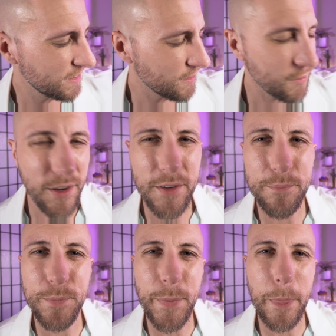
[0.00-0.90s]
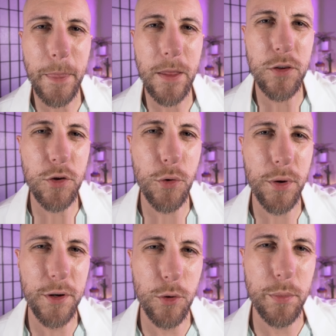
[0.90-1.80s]
All right, you can go
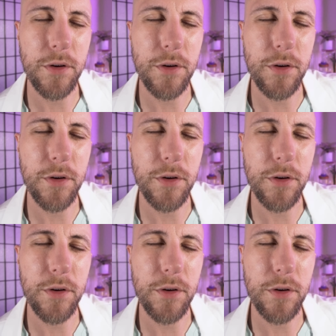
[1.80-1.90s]
ahead and open